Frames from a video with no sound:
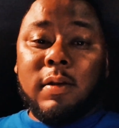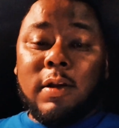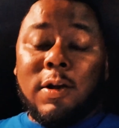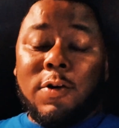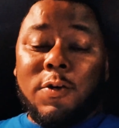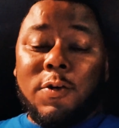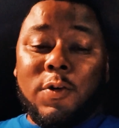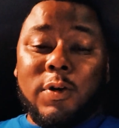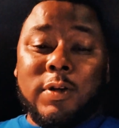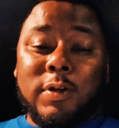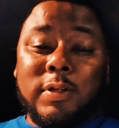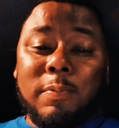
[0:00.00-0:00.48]

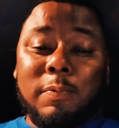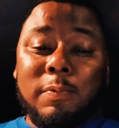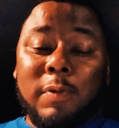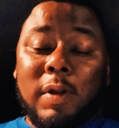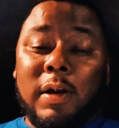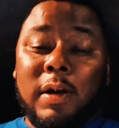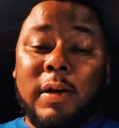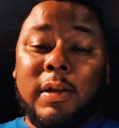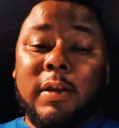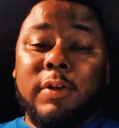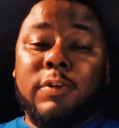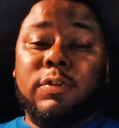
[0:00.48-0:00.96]
Of course, I'm
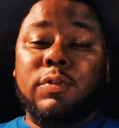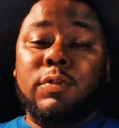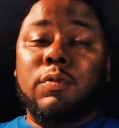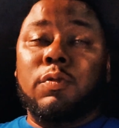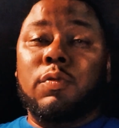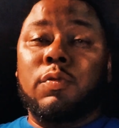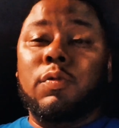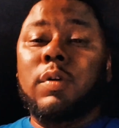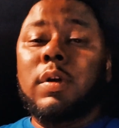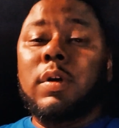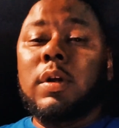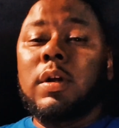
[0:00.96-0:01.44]
learning
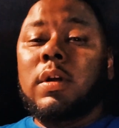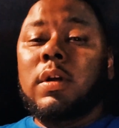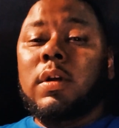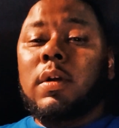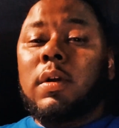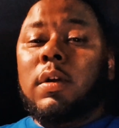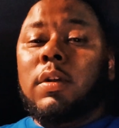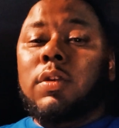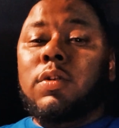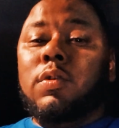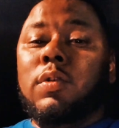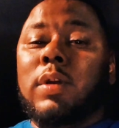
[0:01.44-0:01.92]
to
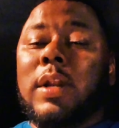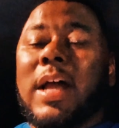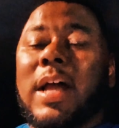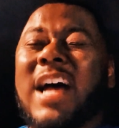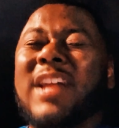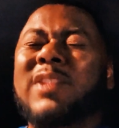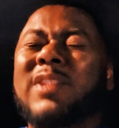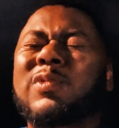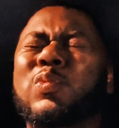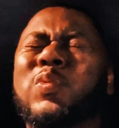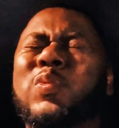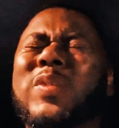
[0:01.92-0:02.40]
utilize